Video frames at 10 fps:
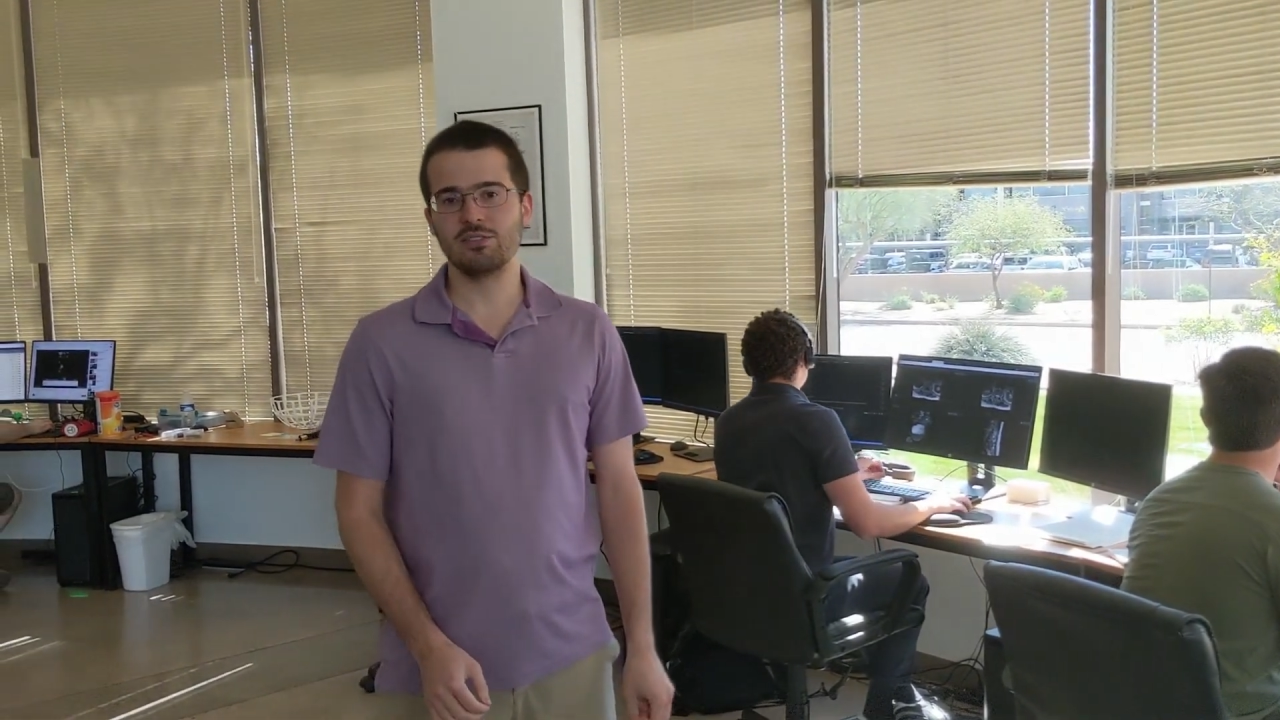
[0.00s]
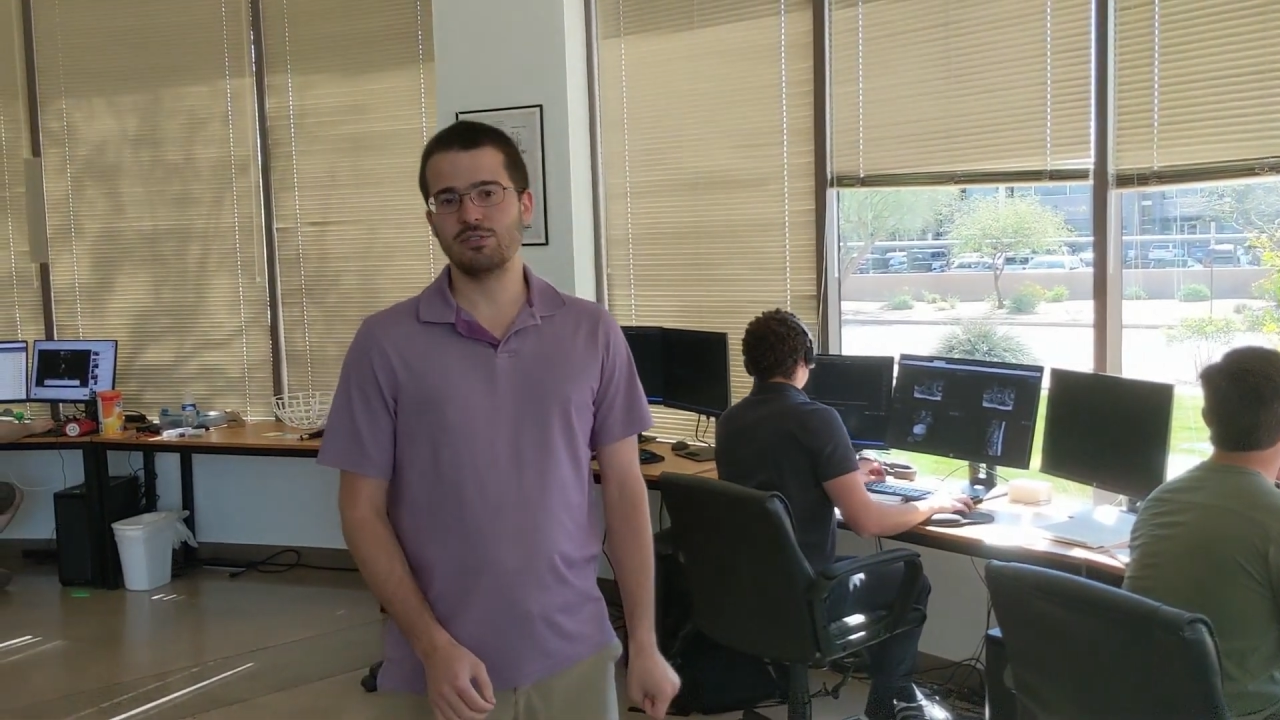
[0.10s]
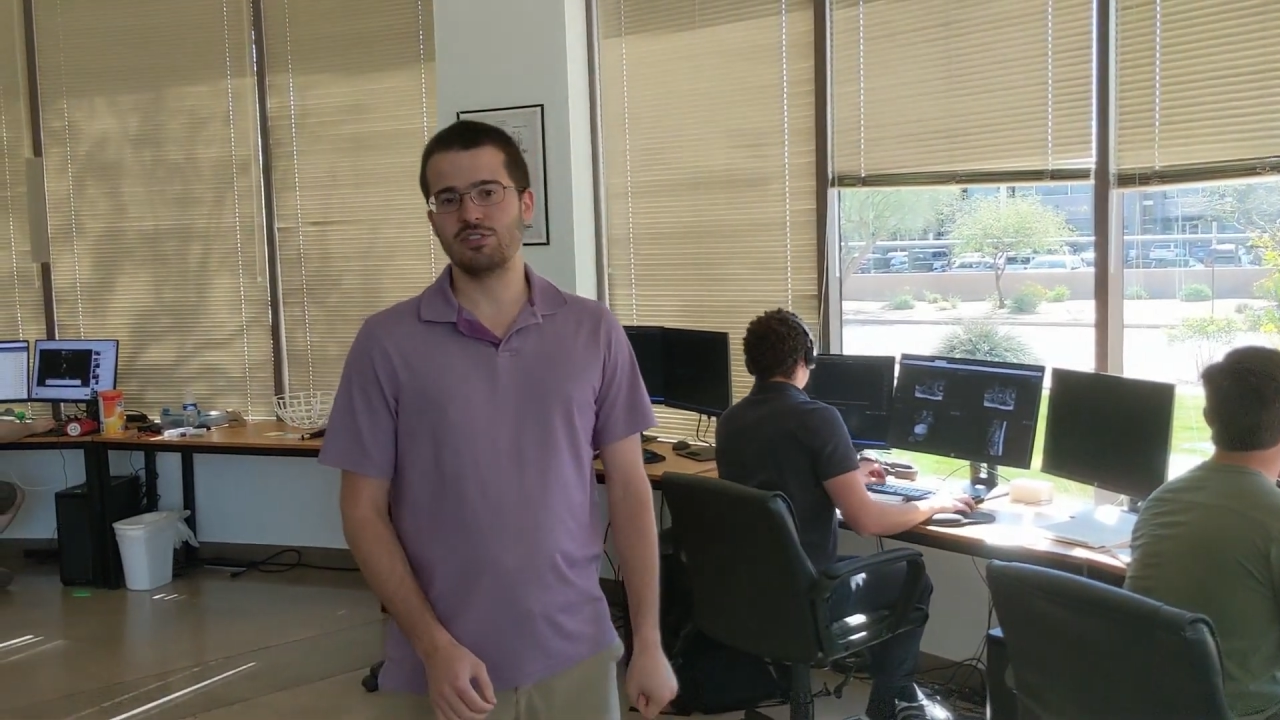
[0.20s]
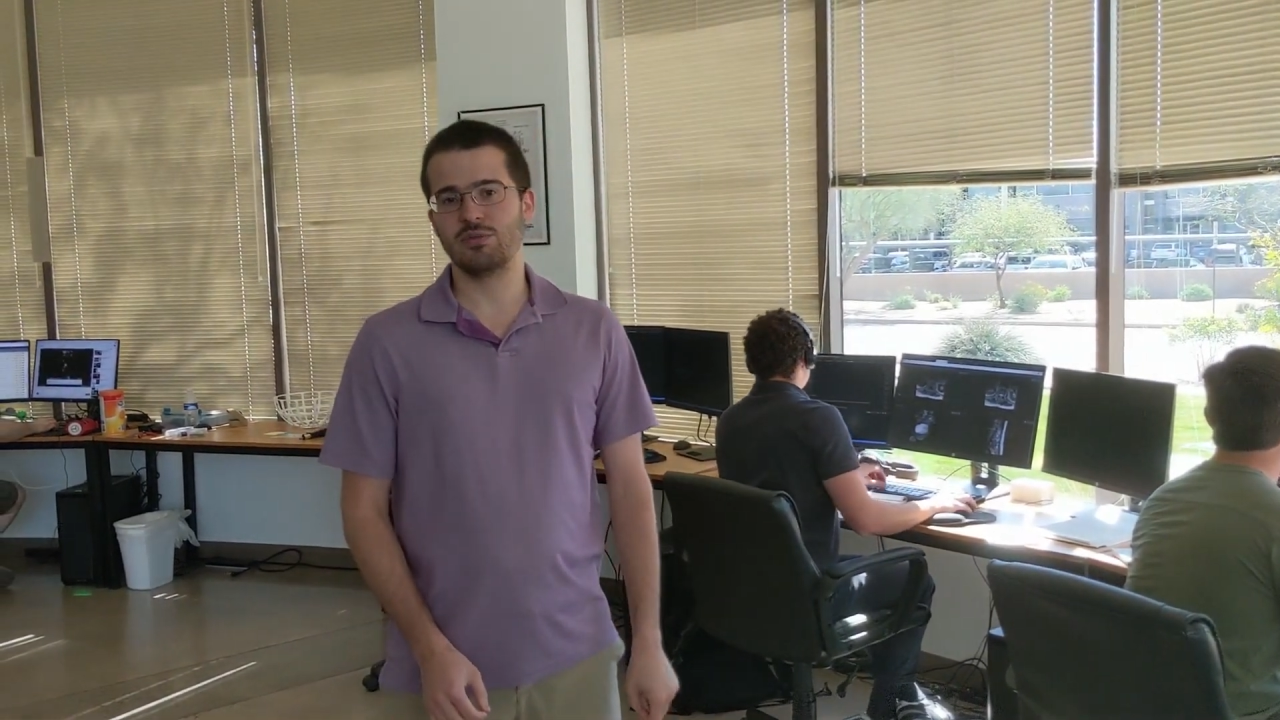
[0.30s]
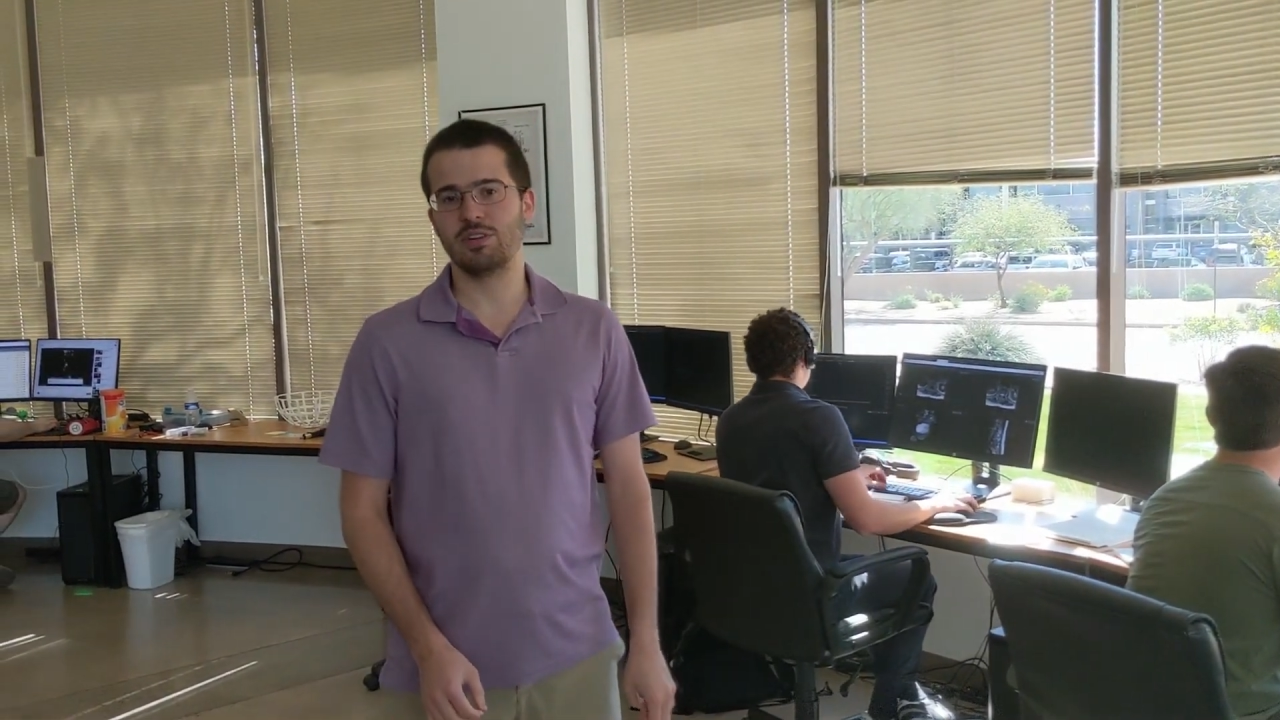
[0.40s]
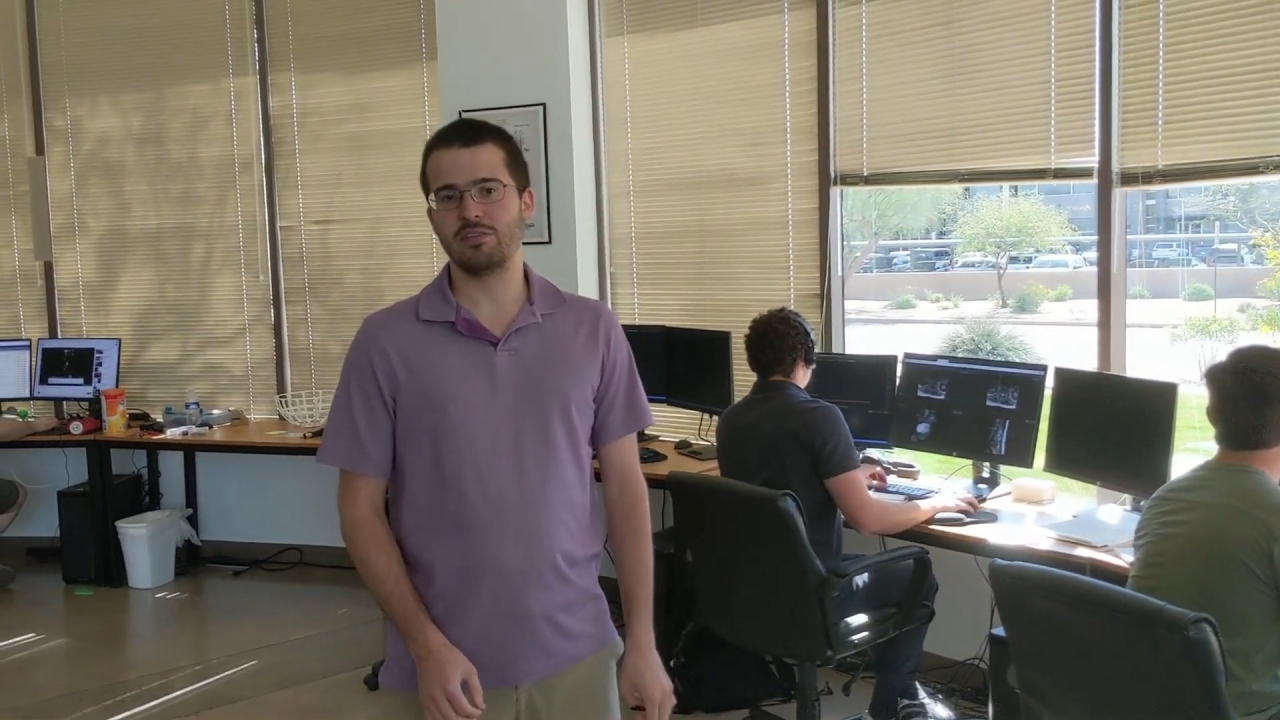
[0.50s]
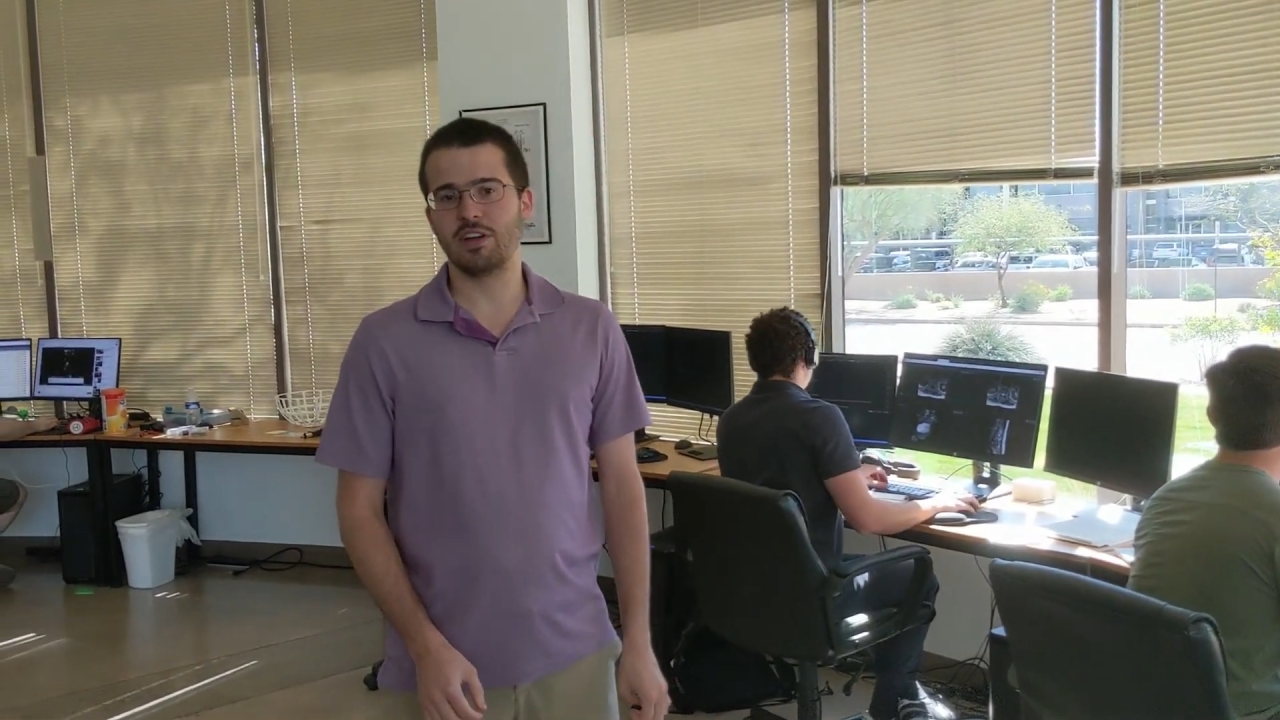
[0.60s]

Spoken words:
solution